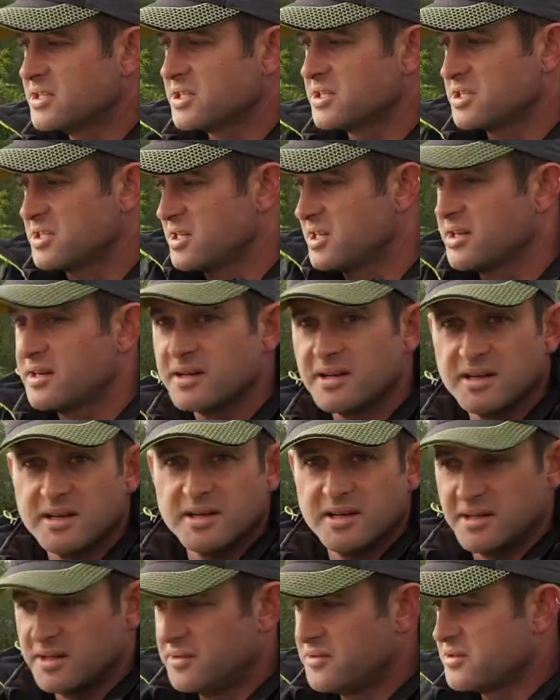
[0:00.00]
just to
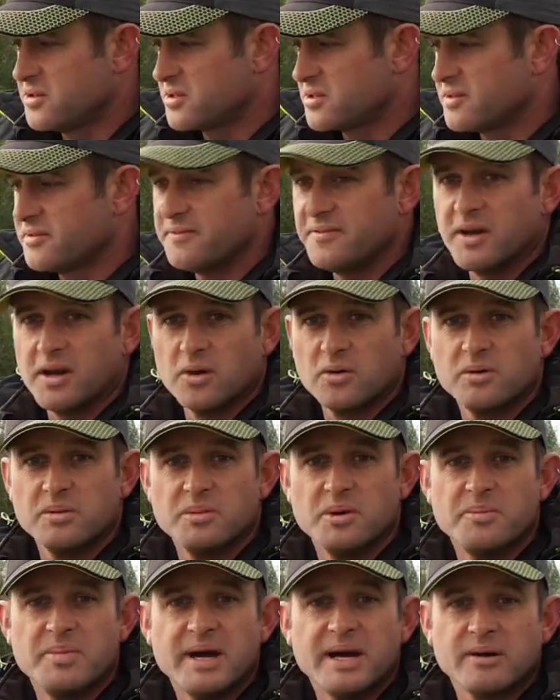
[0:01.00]
follow
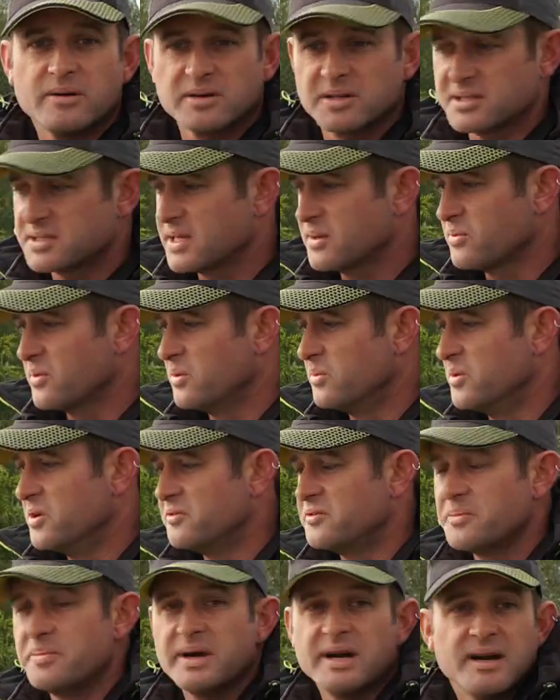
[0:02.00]
them about, because they will
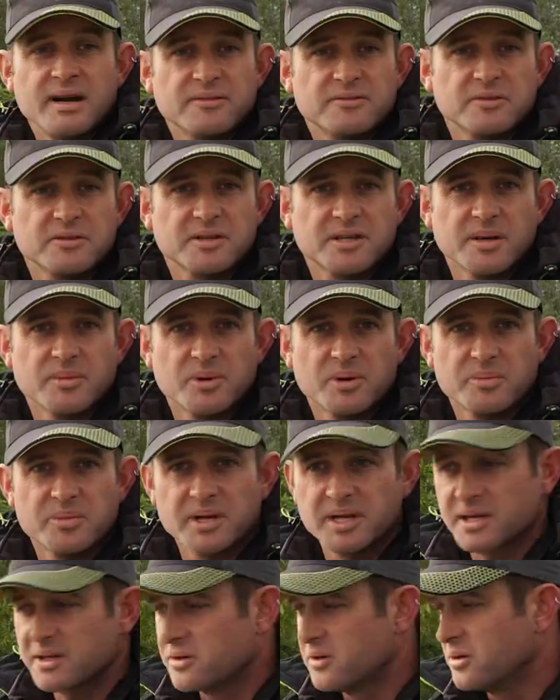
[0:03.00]
move about after a couple have
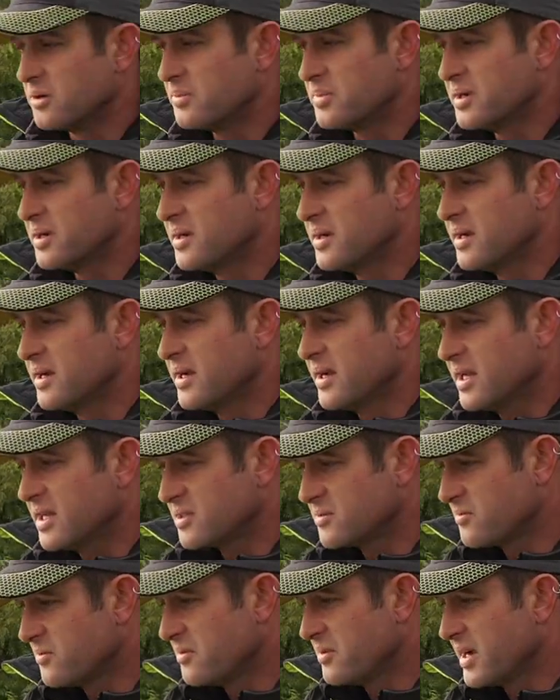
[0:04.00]
been caught, but
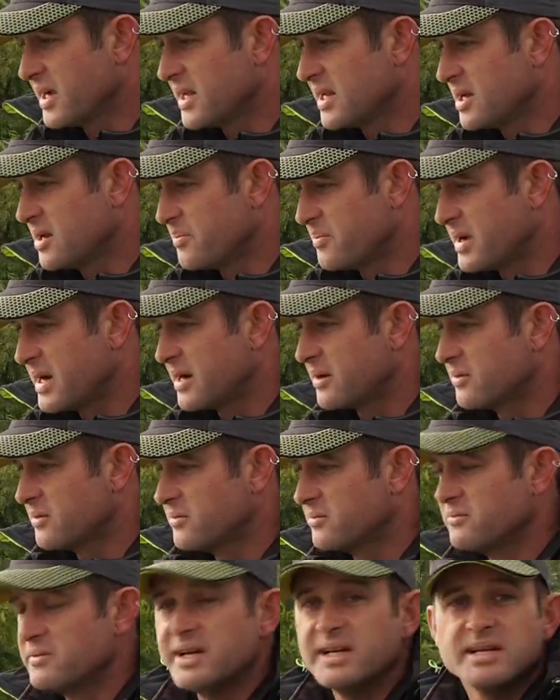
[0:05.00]
it's really about
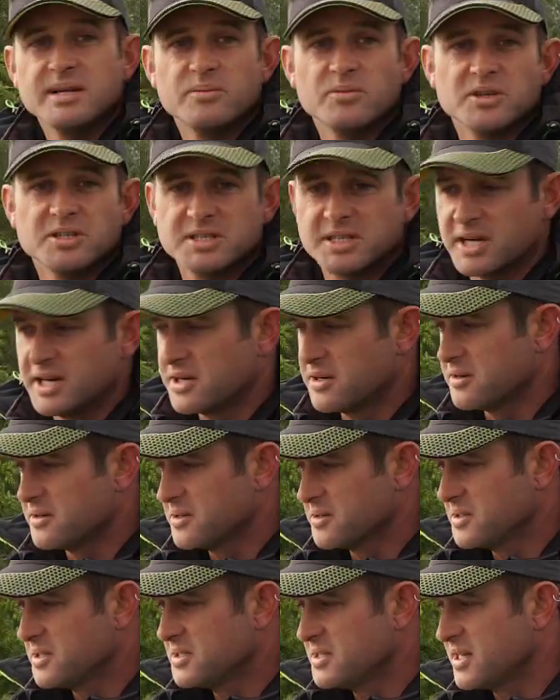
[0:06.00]
reading what's going
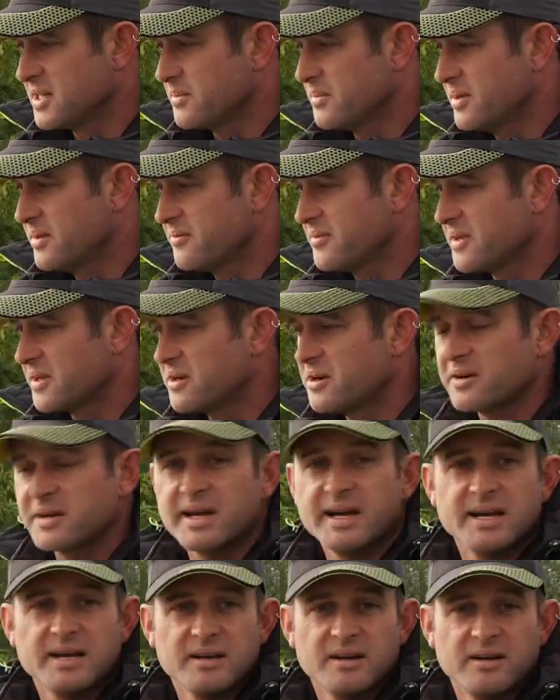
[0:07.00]
on your tip. If you're not
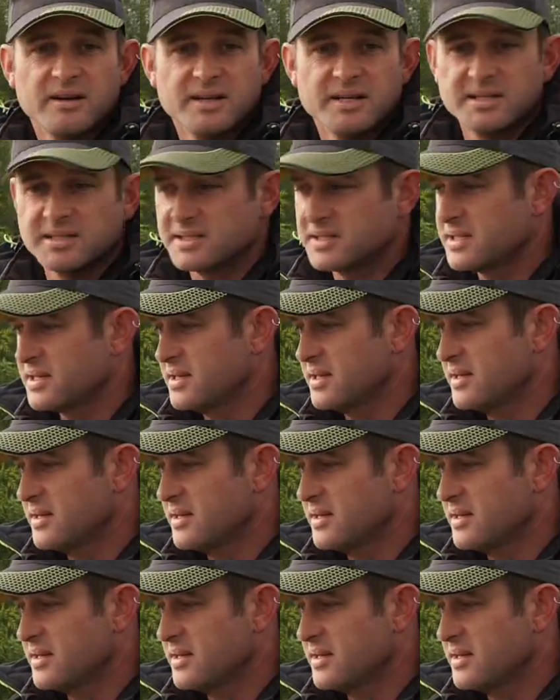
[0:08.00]
getting liners,